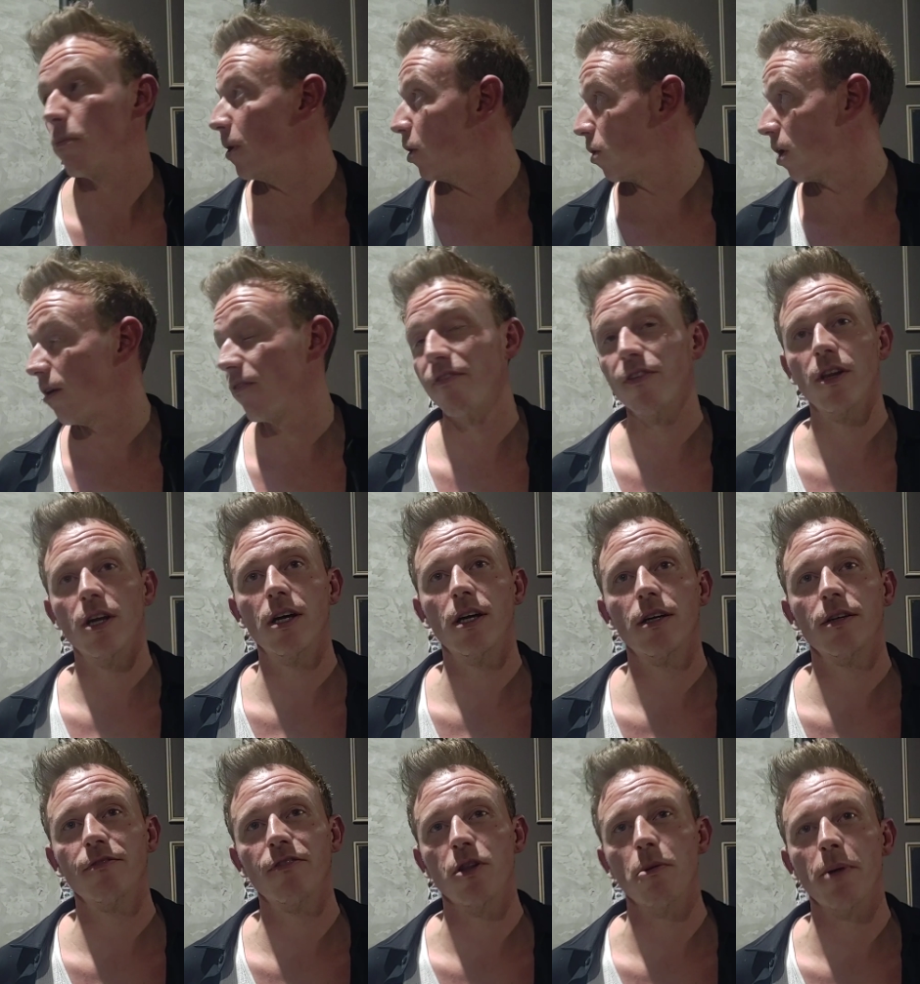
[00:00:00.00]
the build-up for the,
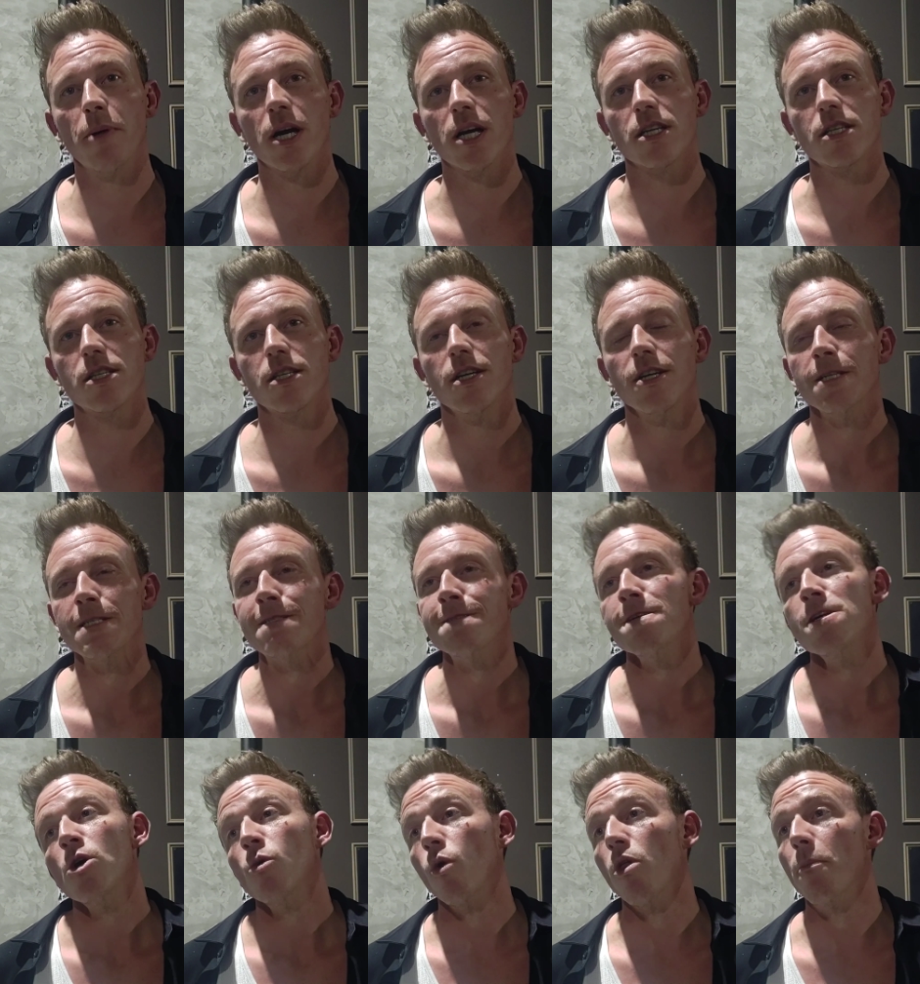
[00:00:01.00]
the,
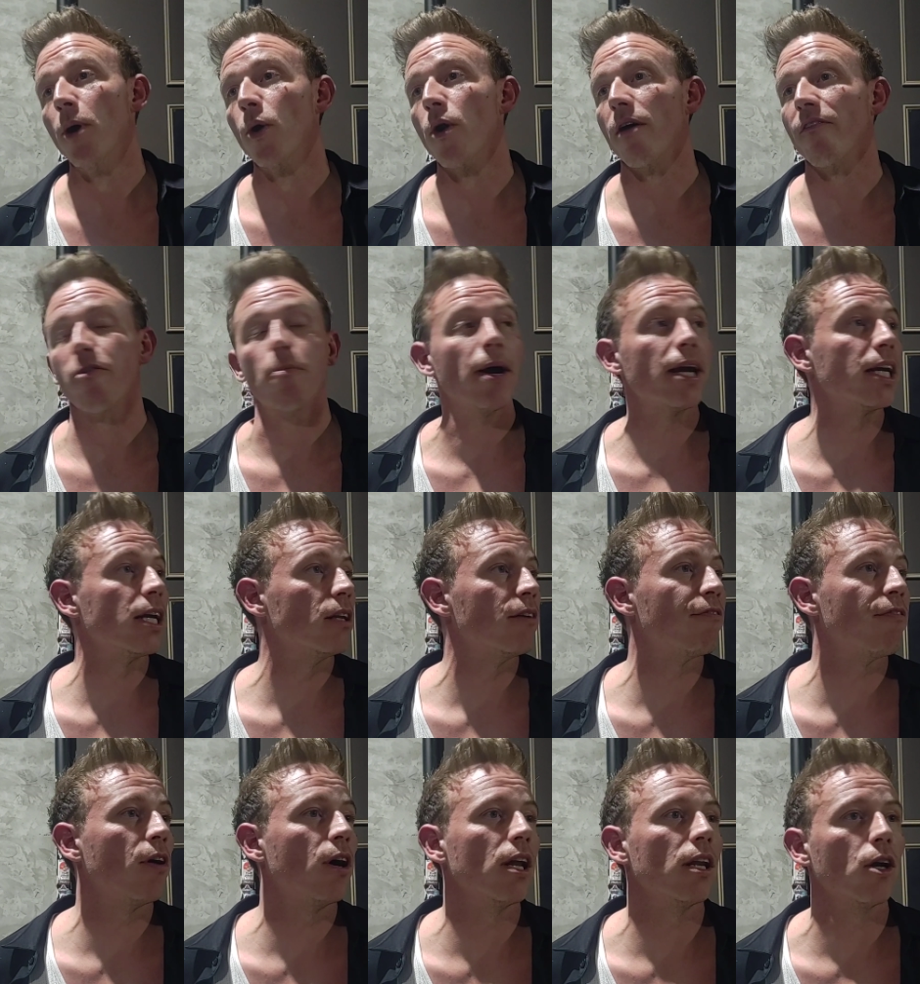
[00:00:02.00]
buzz? Well, the build-up for making the
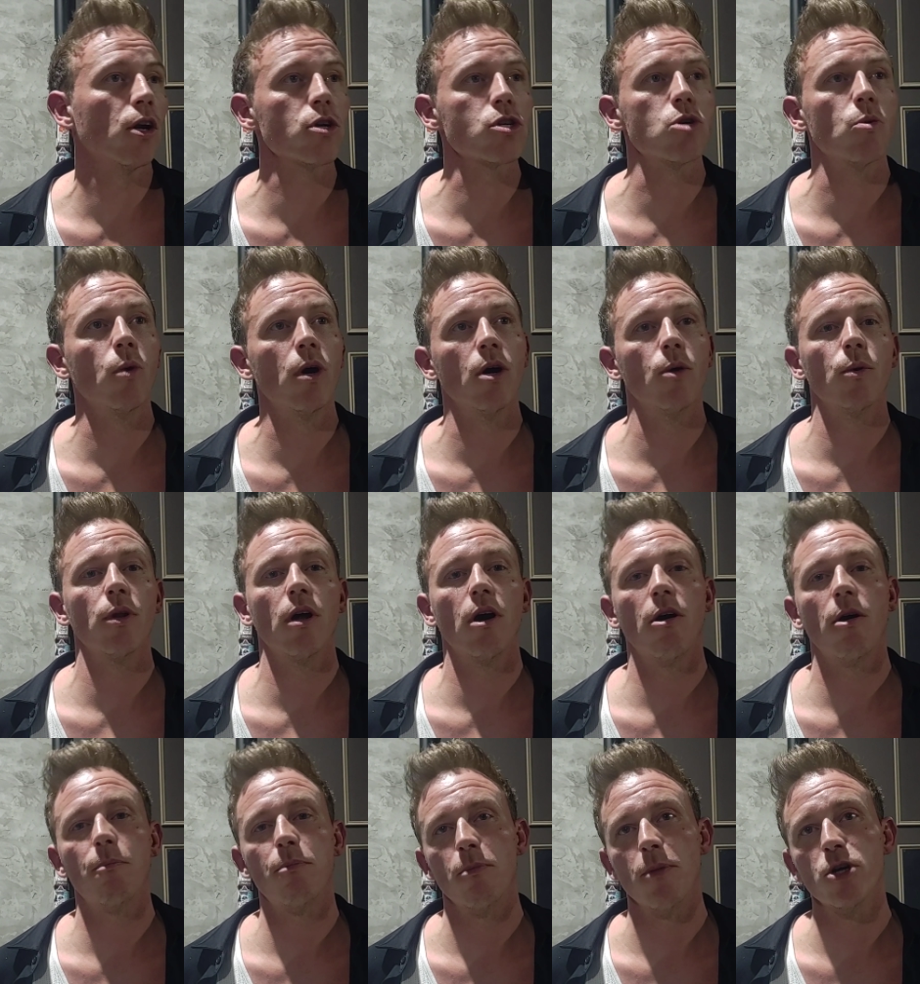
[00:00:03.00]
fight, lots of work with
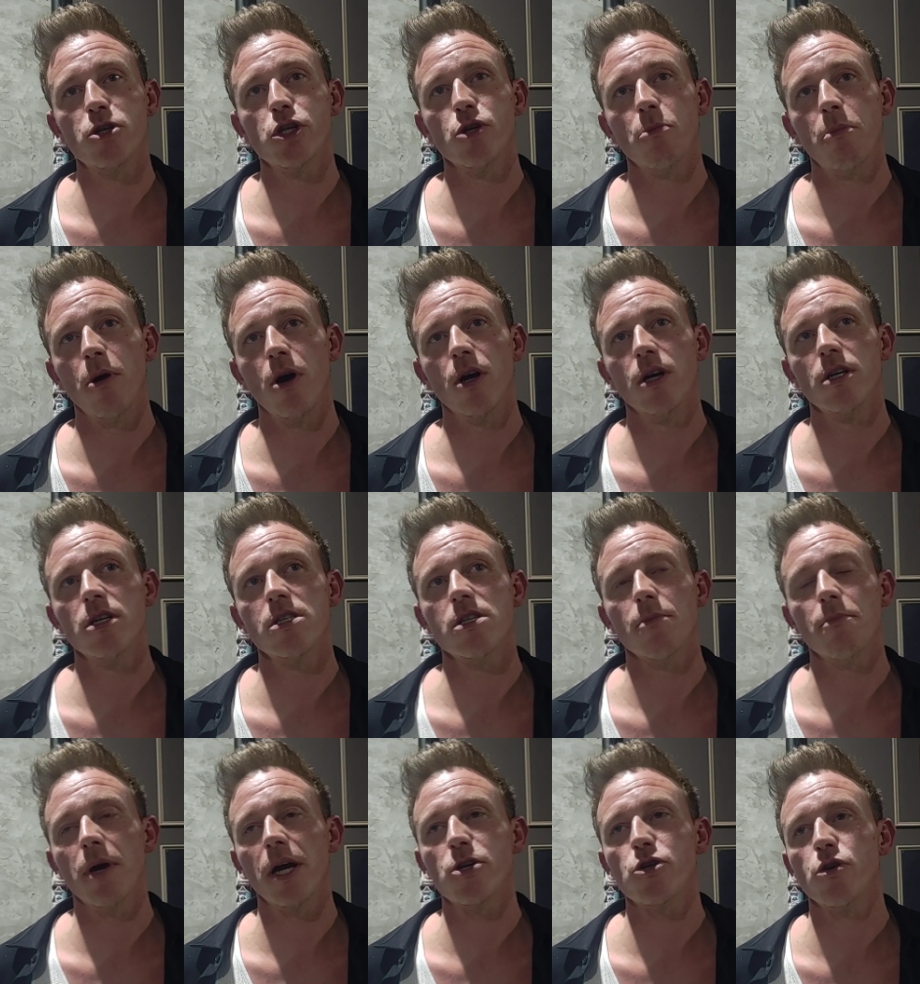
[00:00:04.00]
our promotional partners
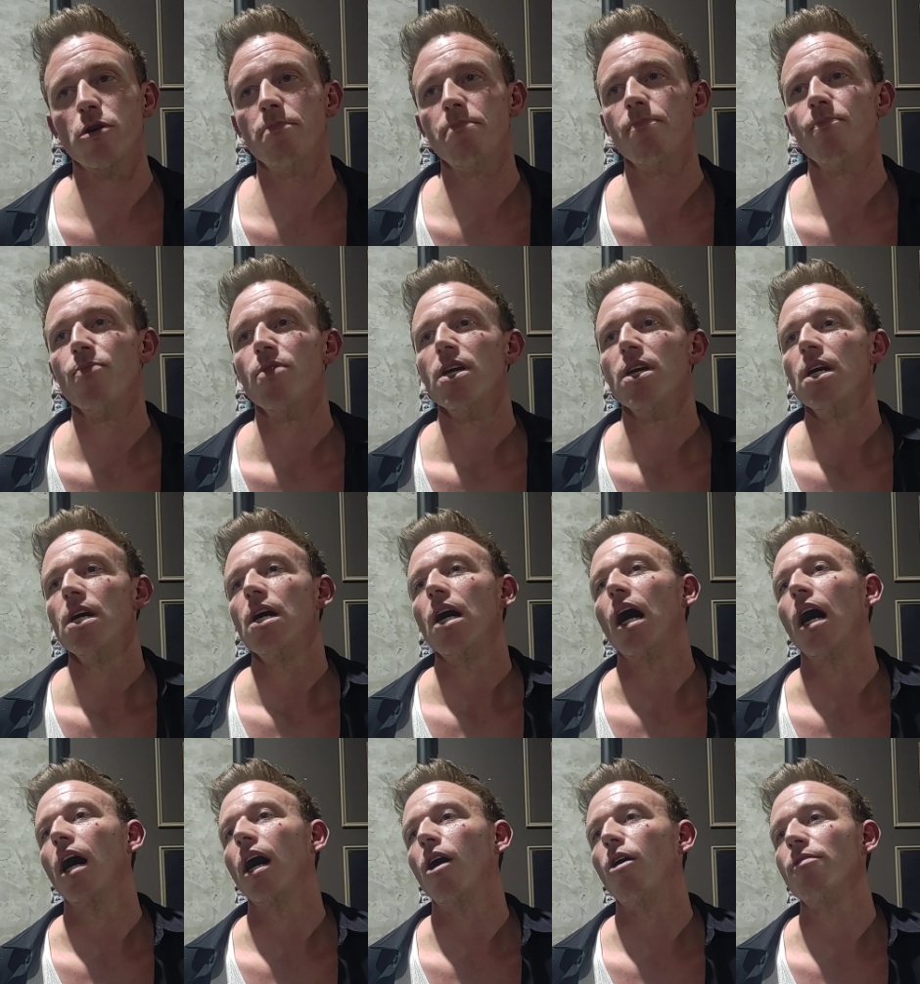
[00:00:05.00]
at Matchroom.
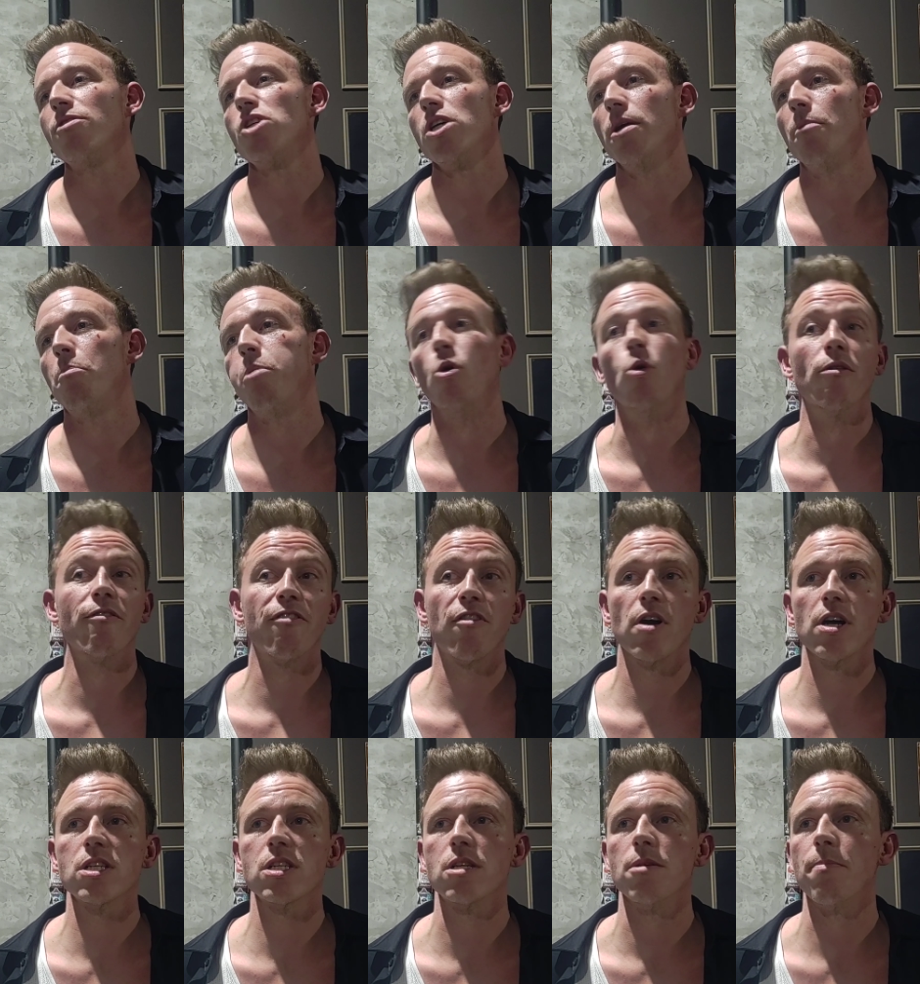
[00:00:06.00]
Uh, obviously, important for
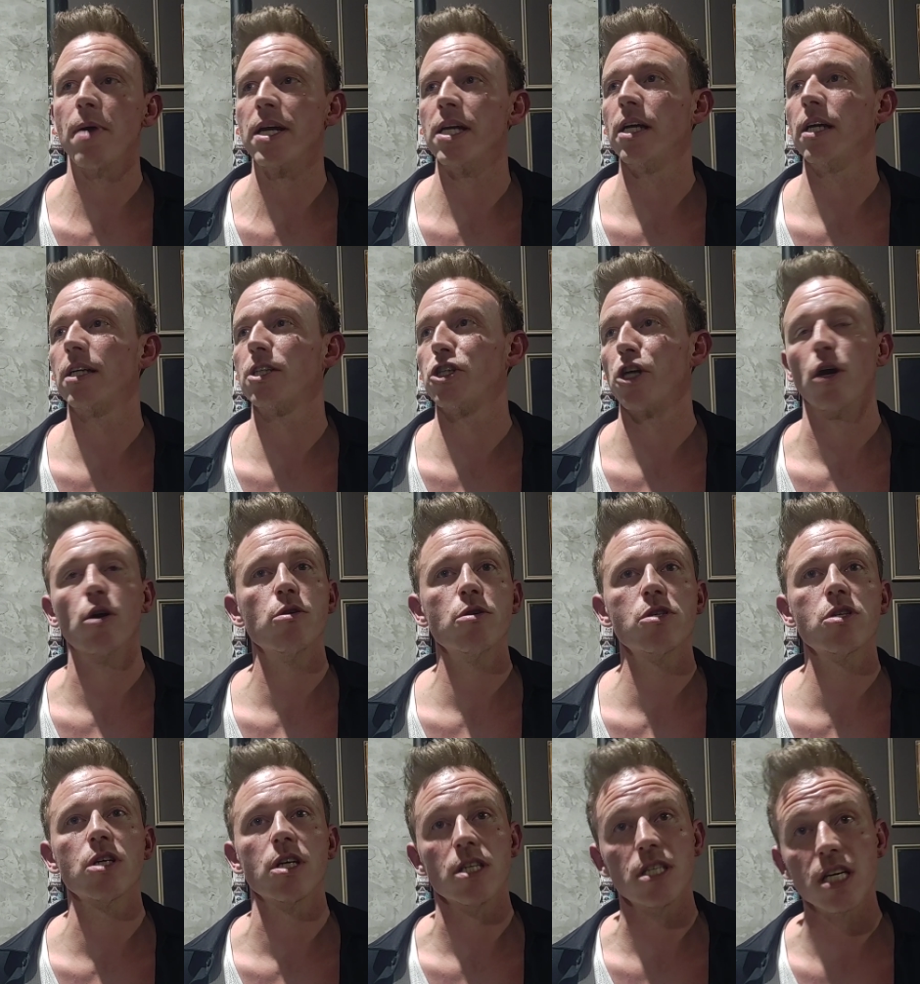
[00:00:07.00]
us to make
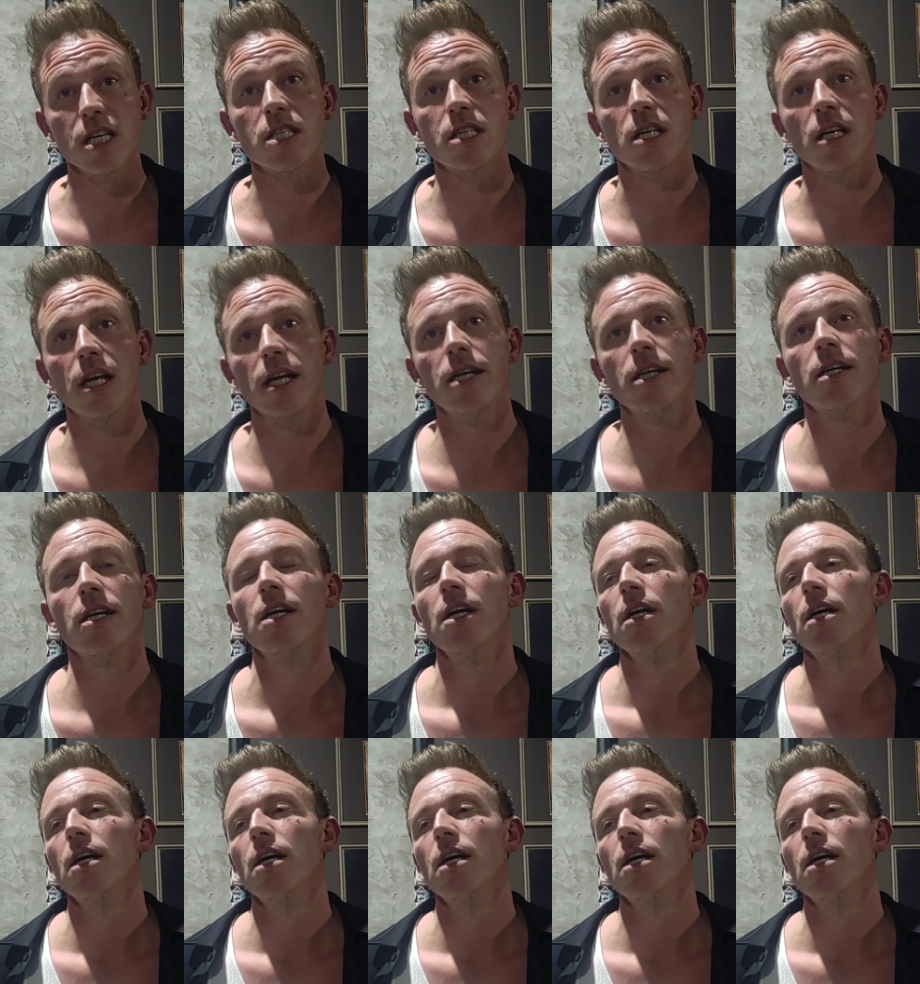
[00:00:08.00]
shows consistently.